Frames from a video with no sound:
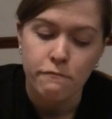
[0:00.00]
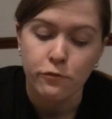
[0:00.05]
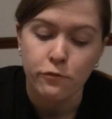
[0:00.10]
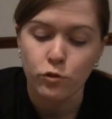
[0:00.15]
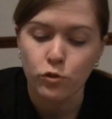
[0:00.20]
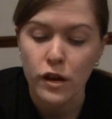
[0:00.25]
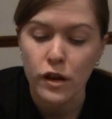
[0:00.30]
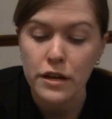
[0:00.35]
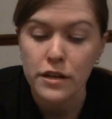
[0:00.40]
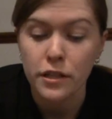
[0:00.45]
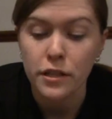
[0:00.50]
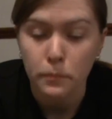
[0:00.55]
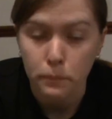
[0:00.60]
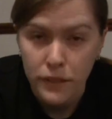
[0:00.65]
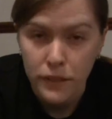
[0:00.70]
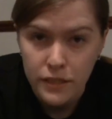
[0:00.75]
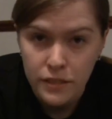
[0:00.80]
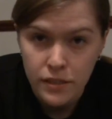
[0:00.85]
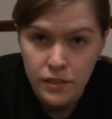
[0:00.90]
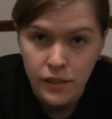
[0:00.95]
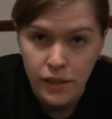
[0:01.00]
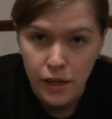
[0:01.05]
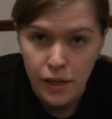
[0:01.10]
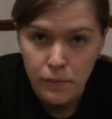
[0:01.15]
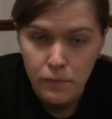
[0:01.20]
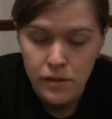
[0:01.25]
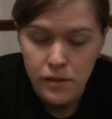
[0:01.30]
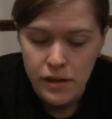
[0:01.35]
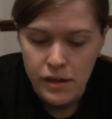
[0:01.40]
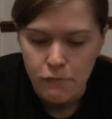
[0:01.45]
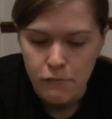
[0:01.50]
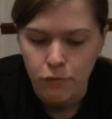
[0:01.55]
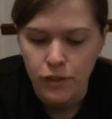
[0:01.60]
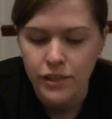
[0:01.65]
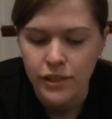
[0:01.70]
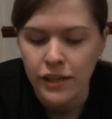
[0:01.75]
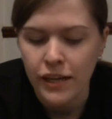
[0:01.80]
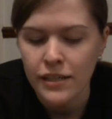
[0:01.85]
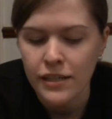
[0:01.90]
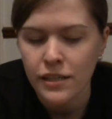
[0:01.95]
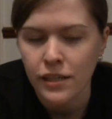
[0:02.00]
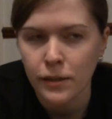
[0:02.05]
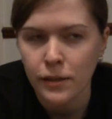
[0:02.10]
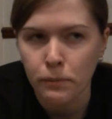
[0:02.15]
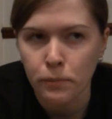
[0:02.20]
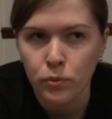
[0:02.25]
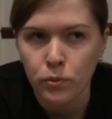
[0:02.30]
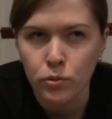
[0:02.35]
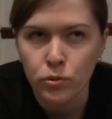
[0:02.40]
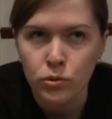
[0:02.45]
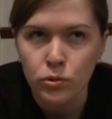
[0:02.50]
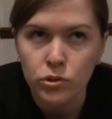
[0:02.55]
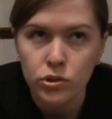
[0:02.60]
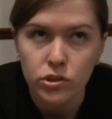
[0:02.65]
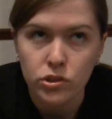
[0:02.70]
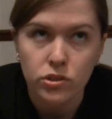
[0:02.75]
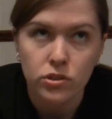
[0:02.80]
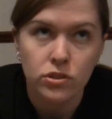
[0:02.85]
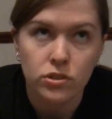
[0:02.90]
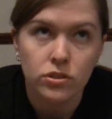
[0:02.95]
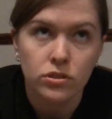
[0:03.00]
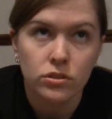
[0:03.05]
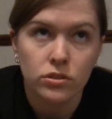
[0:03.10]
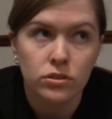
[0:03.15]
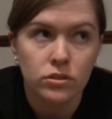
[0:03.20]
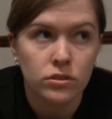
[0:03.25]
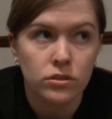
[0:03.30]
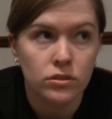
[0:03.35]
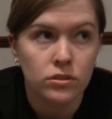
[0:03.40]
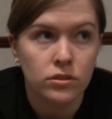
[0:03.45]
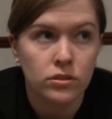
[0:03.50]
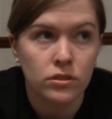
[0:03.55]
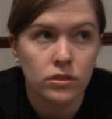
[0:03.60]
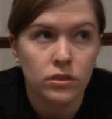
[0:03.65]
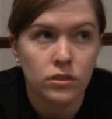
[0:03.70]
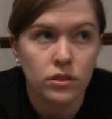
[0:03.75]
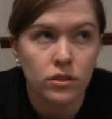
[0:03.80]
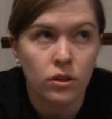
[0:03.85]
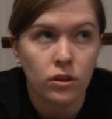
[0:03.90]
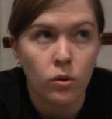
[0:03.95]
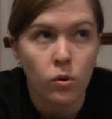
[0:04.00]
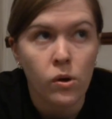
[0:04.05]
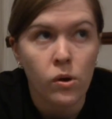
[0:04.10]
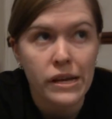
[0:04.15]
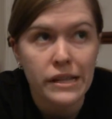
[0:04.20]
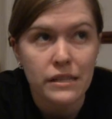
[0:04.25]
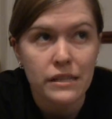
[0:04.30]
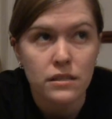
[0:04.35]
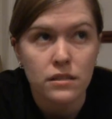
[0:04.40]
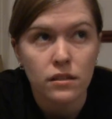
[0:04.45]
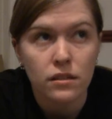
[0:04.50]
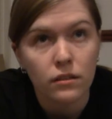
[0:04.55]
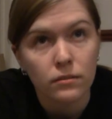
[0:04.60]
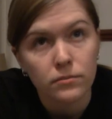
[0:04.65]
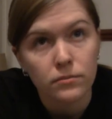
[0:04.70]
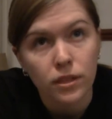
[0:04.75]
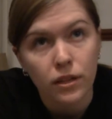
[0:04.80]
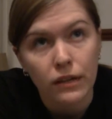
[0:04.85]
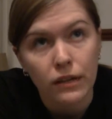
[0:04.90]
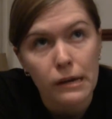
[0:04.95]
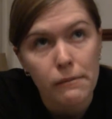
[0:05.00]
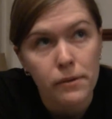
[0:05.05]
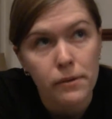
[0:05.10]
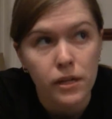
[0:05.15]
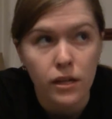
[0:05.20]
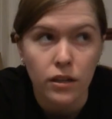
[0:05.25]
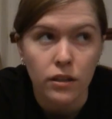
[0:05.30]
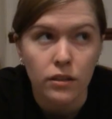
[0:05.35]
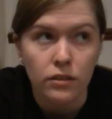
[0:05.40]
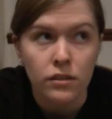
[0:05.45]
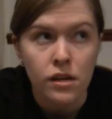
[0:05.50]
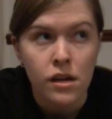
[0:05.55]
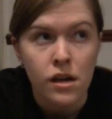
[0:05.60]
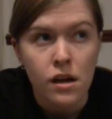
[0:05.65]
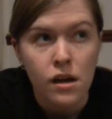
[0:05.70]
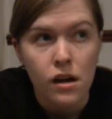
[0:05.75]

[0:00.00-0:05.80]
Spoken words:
for another PC game which I actually bought quite some time ago.